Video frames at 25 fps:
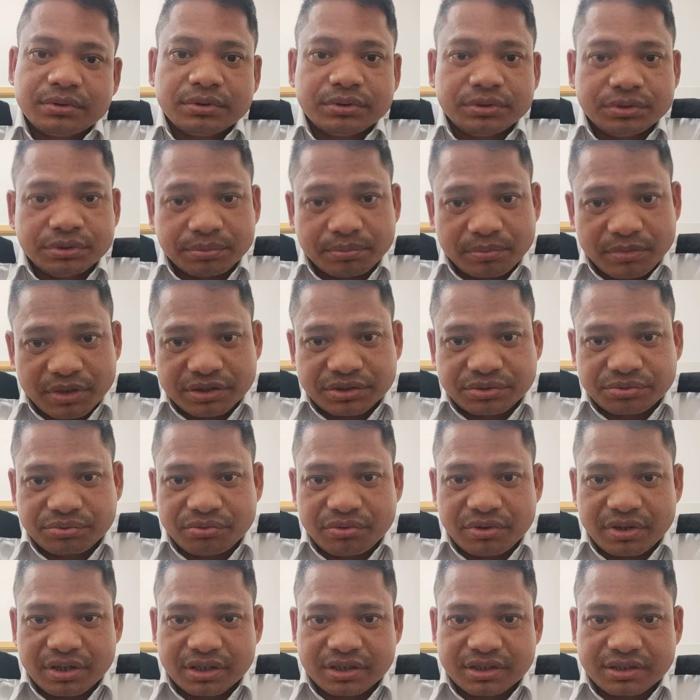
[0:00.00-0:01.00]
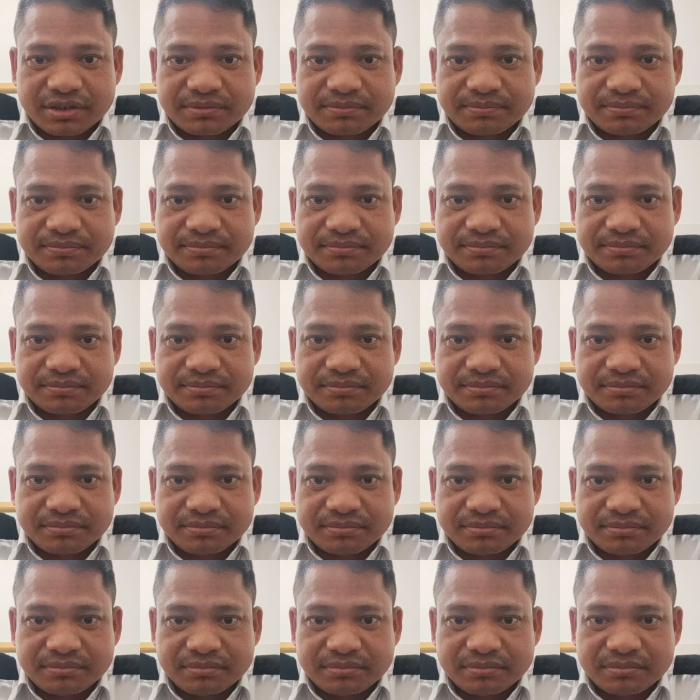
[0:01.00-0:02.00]
you must work.
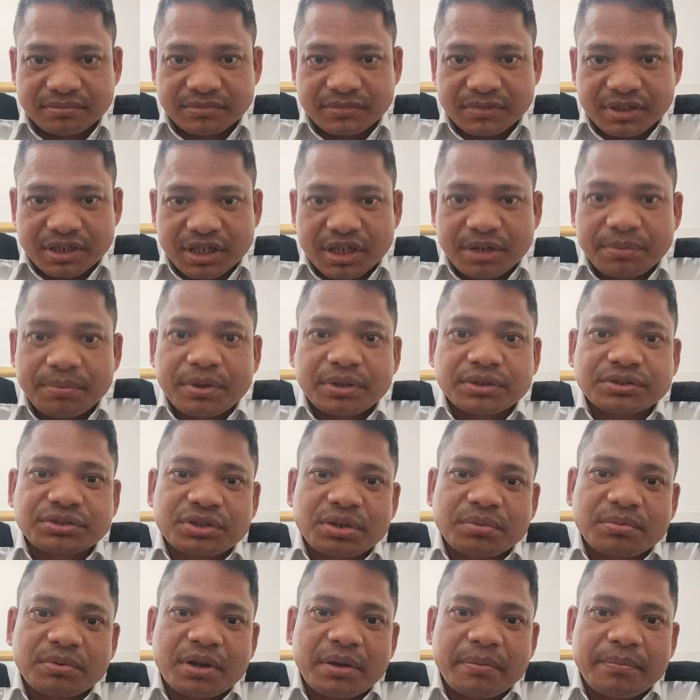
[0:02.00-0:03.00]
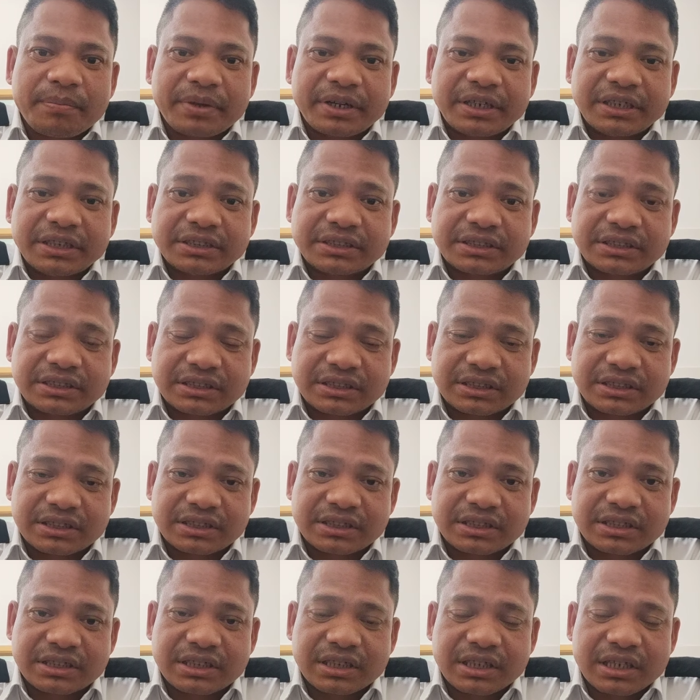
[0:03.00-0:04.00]
Even some
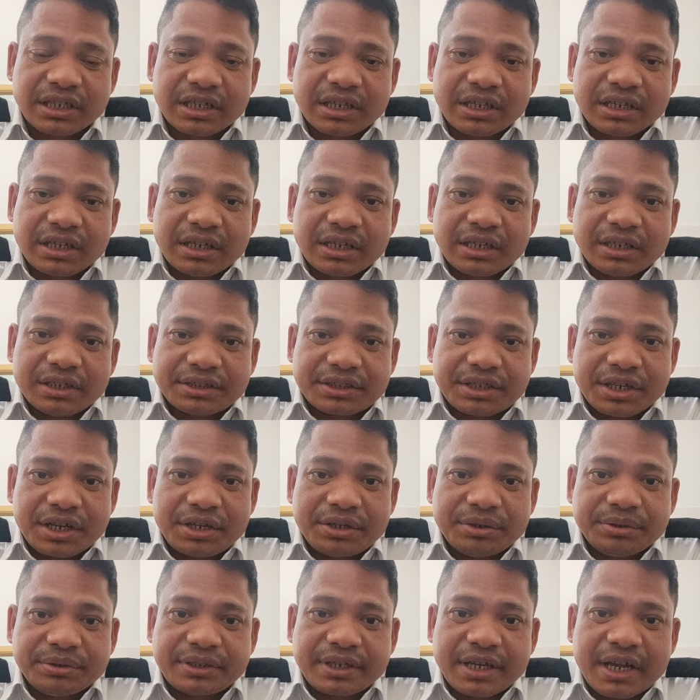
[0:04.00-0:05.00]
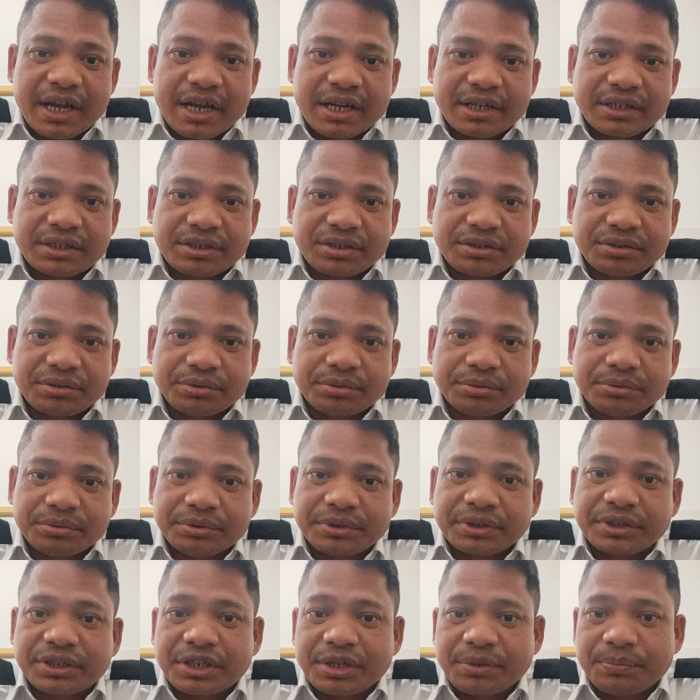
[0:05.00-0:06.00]
companies tell you that
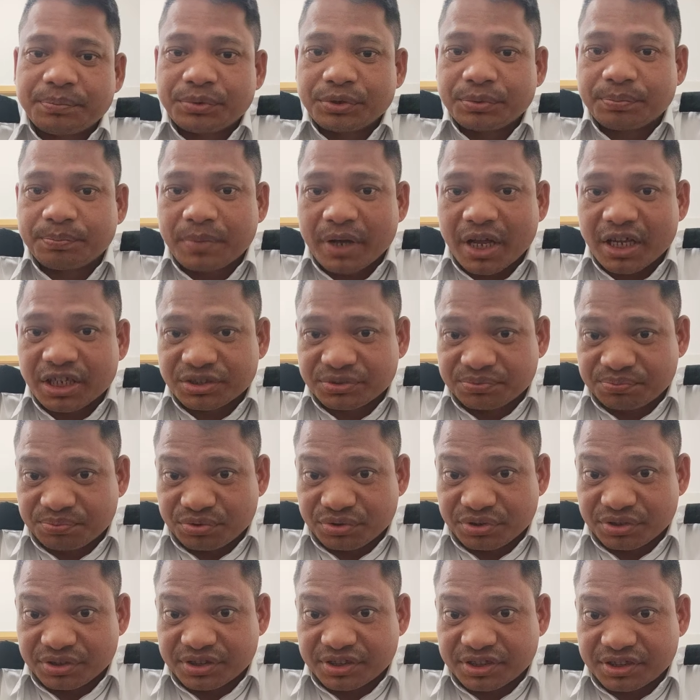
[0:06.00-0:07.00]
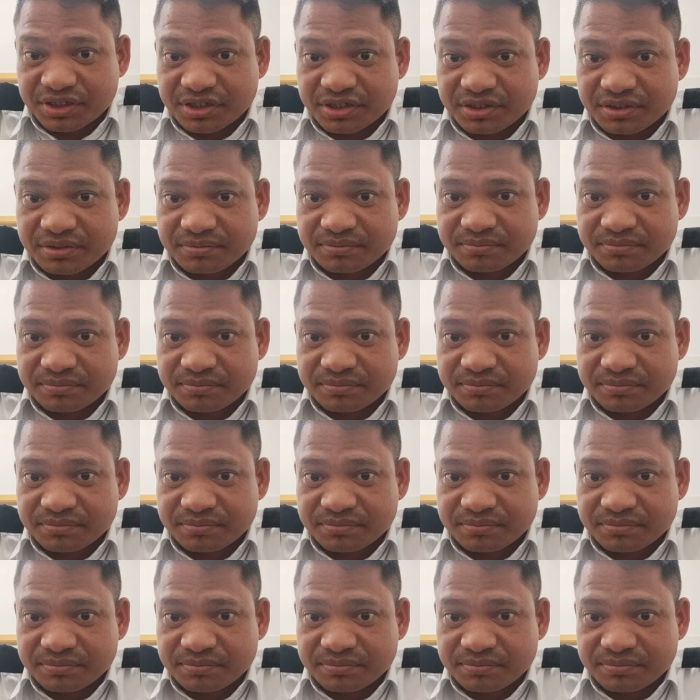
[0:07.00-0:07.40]
we give you passport,